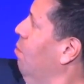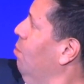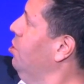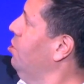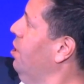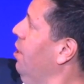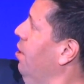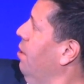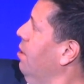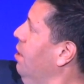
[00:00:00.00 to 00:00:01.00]
which is
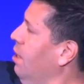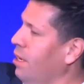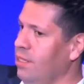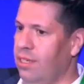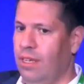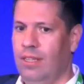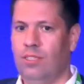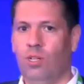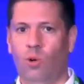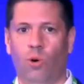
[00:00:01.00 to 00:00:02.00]
here, is the
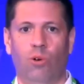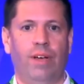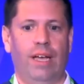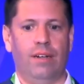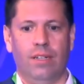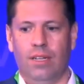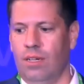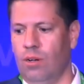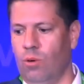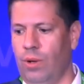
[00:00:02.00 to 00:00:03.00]
Teodoro vein,
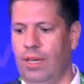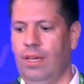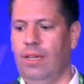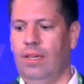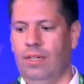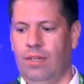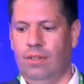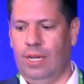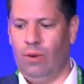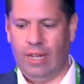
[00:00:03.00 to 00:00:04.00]
we,
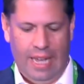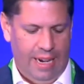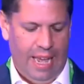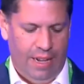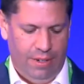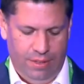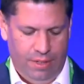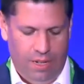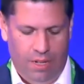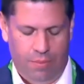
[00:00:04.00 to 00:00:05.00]
you know, again had
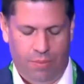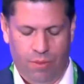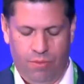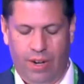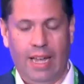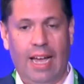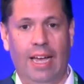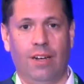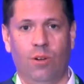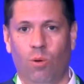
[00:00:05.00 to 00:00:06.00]
very
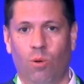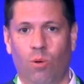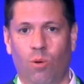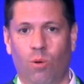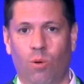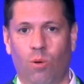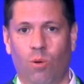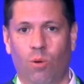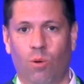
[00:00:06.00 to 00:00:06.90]
high gold values.